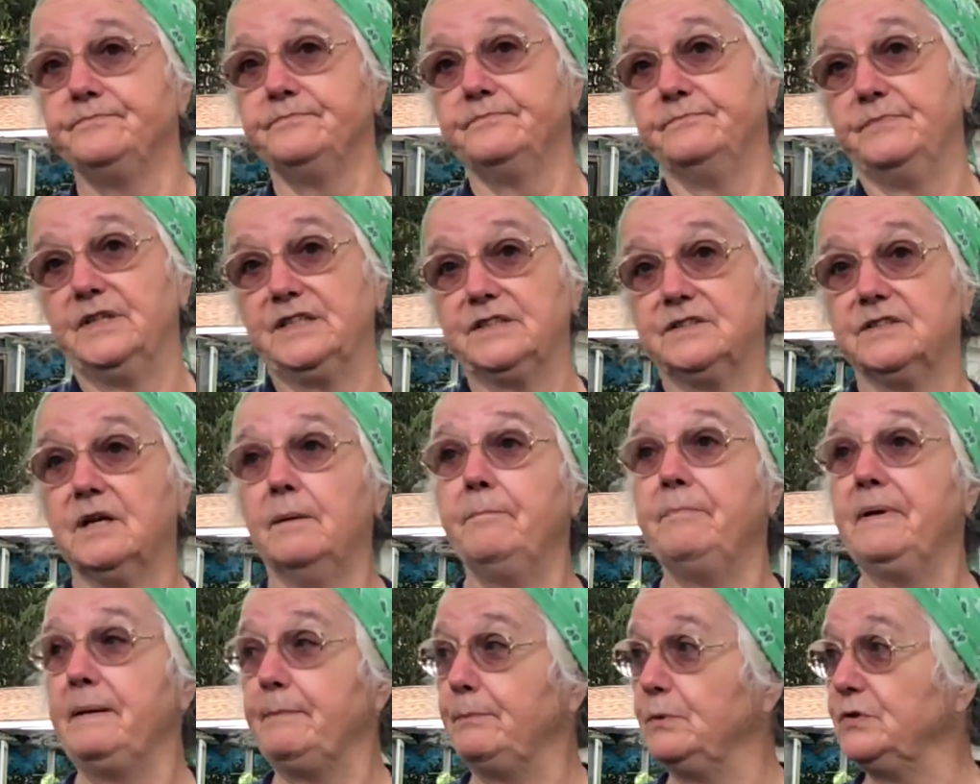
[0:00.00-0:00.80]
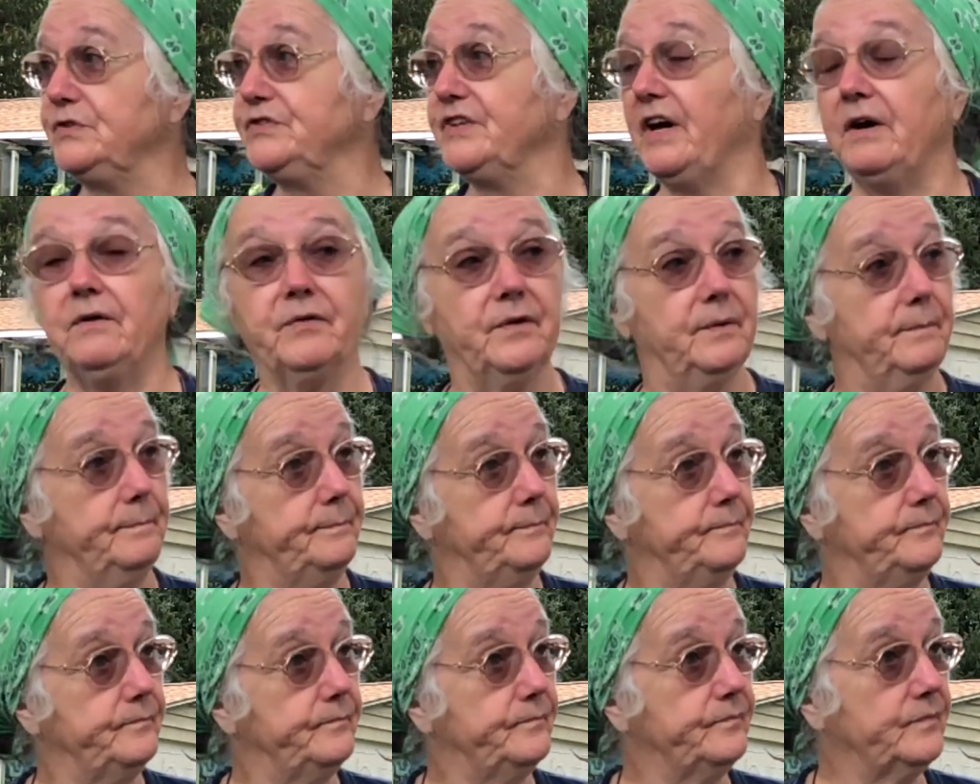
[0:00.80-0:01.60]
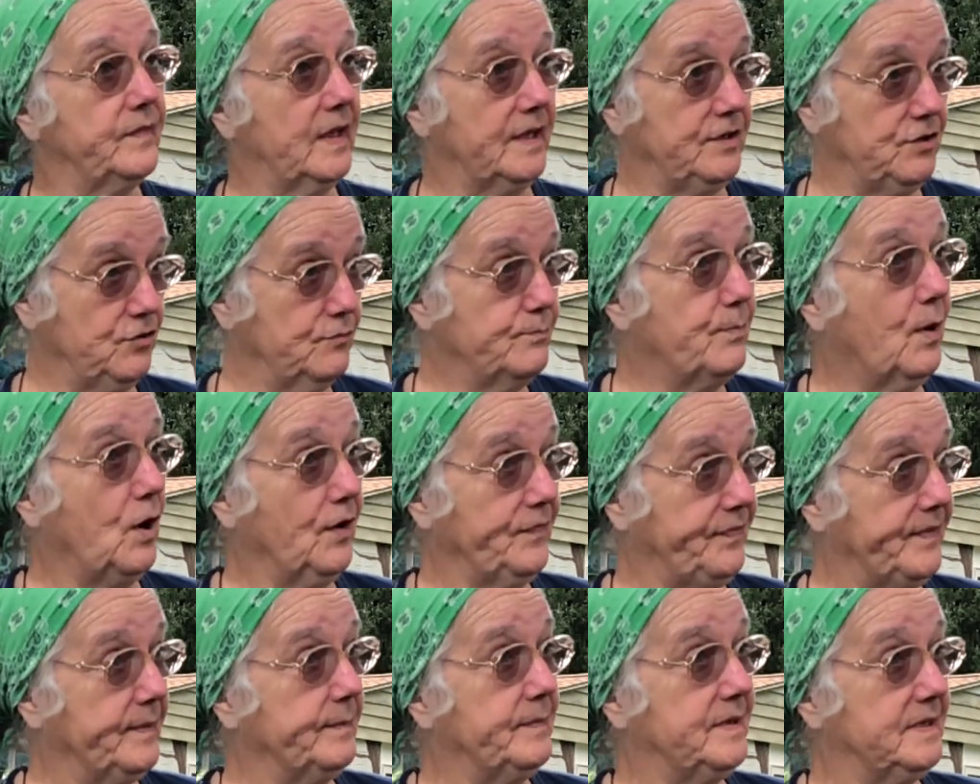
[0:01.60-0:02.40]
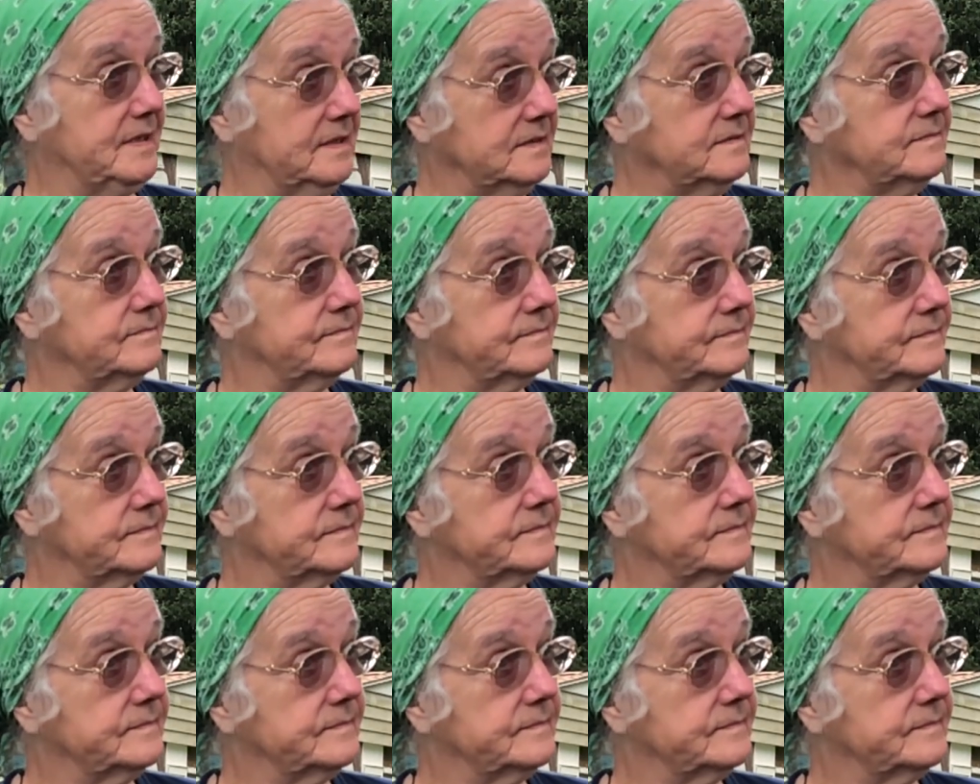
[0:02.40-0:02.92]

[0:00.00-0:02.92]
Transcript: But some people sell them. And you bought them, huh?